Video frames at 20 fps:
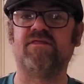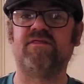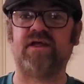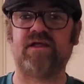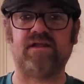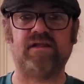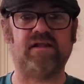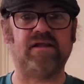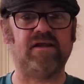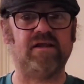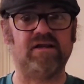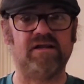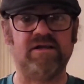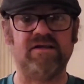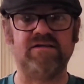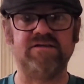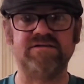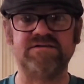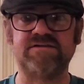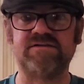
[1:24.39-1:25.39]
then league
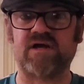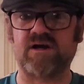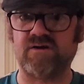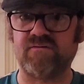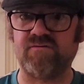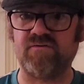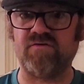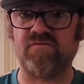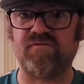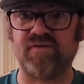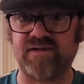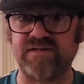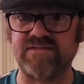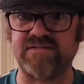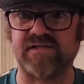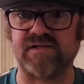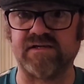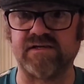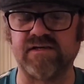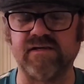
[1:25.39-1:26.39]
leaders Dover
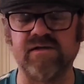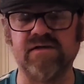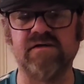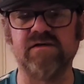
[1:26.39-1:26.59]
Athletic.